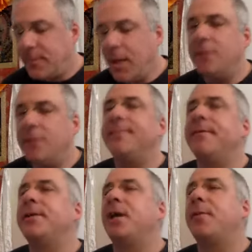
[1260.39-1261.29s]
All
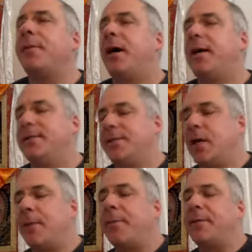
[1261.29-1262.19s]
different Dharmapalas and
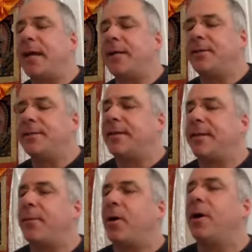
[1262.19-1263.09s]
Dharma protectors at
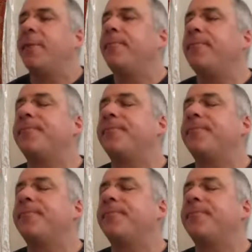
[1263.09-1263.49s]
the bottom.